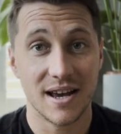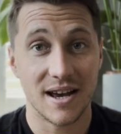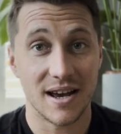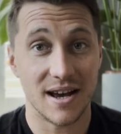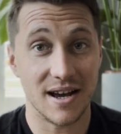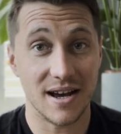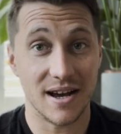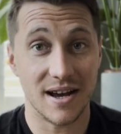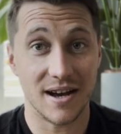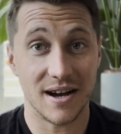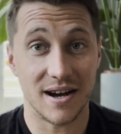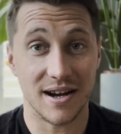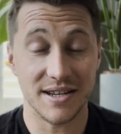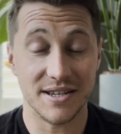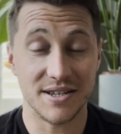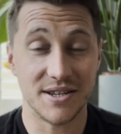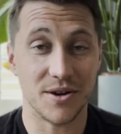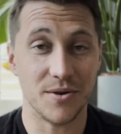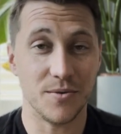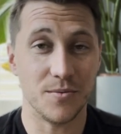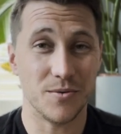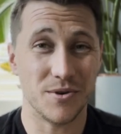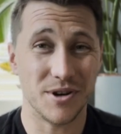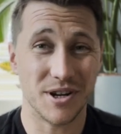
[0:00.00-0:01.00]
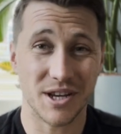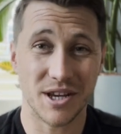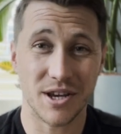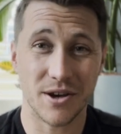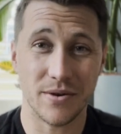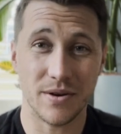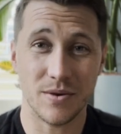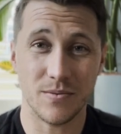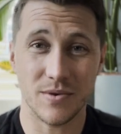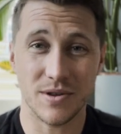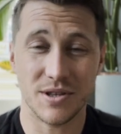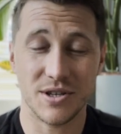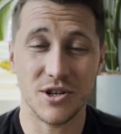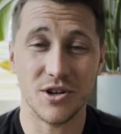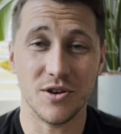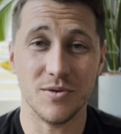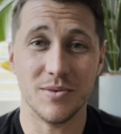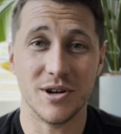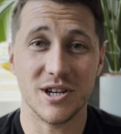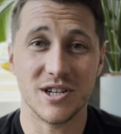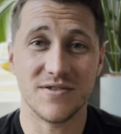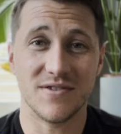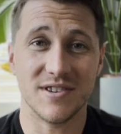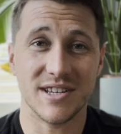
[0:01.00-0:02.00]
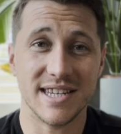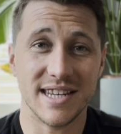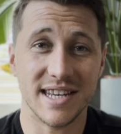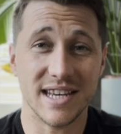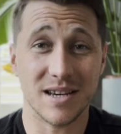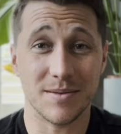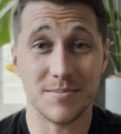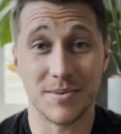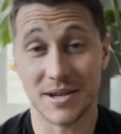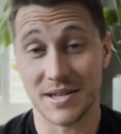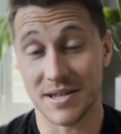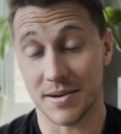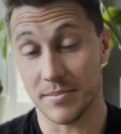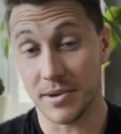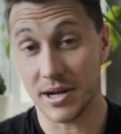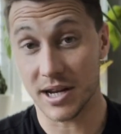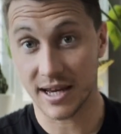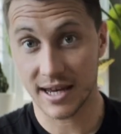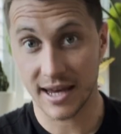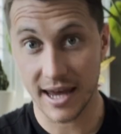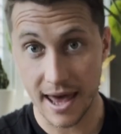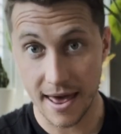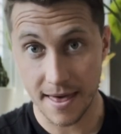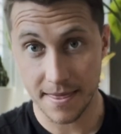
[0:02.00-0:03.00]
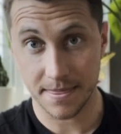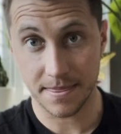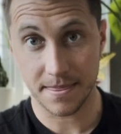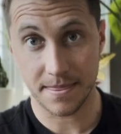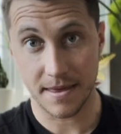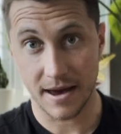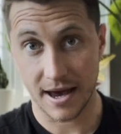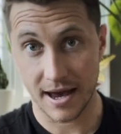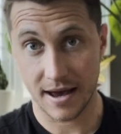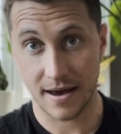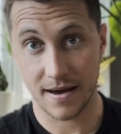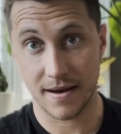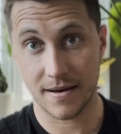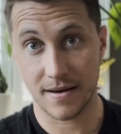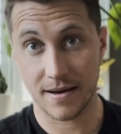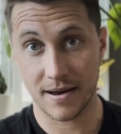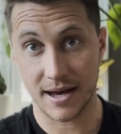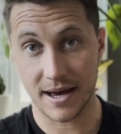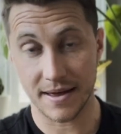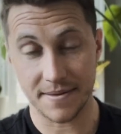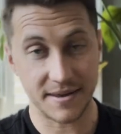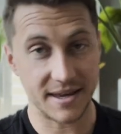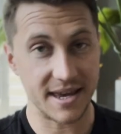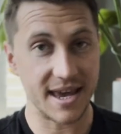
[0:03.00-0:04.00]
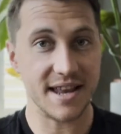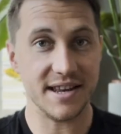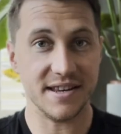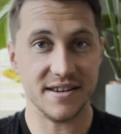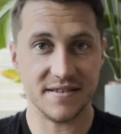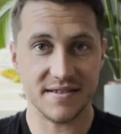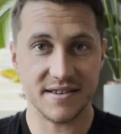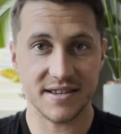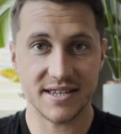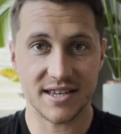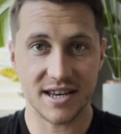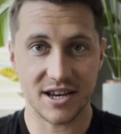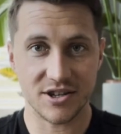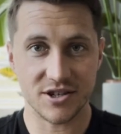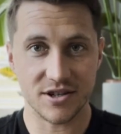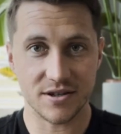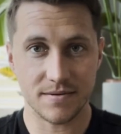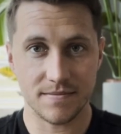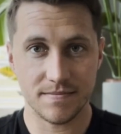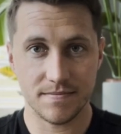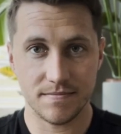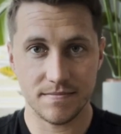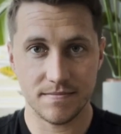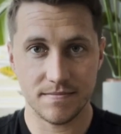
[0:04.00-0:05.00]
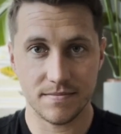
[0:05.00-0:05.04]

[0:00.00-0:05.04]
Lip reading: I don't want to go in with too much fatigue because I'm going to get that at the end of the session.